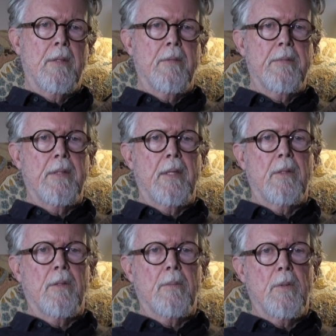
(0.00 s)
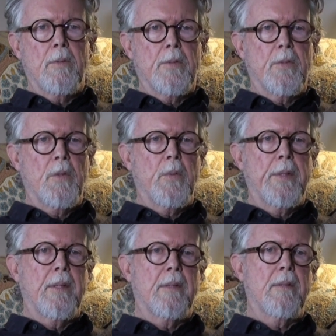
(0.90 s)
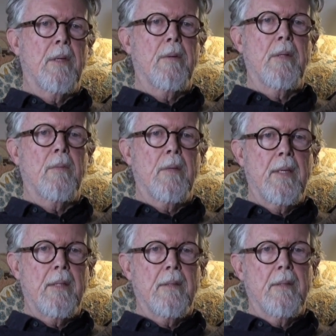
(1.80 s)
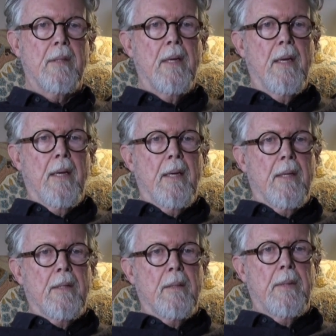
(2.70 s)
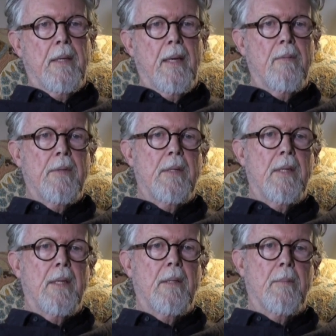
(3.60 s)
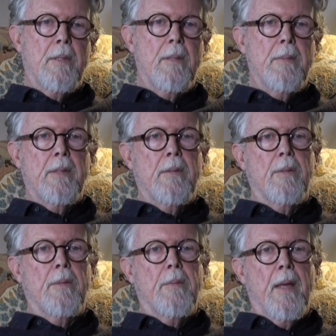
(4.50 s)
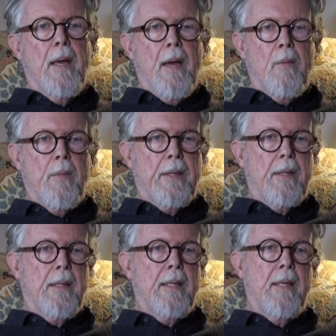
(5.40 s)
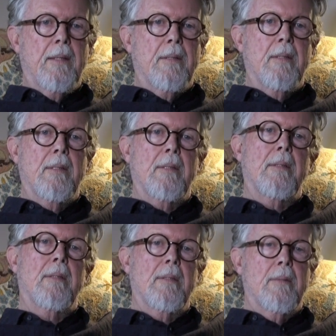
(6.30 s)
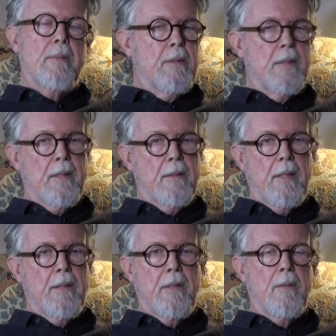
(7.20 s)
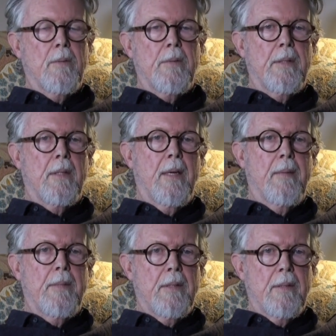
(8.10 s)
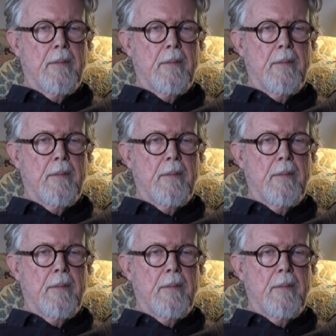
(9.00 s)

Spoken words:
while visiting small zoo in the Stony Rises. She began visiting the Melbourne Zoo regularly and was sketching all the time, and